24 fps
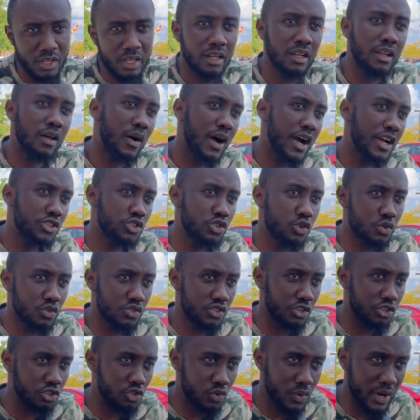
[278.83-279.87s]
Now, I chose
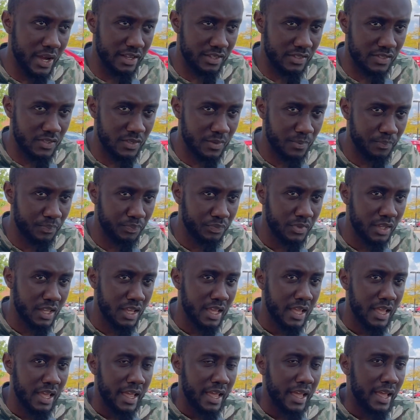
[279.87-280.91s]
the US,
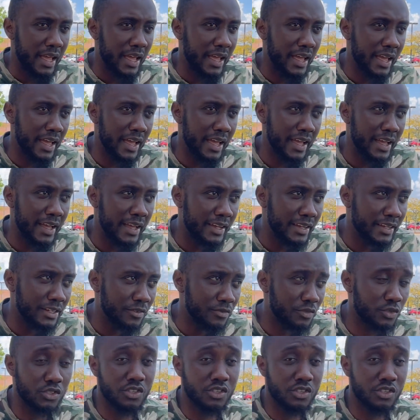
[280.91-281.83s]
and for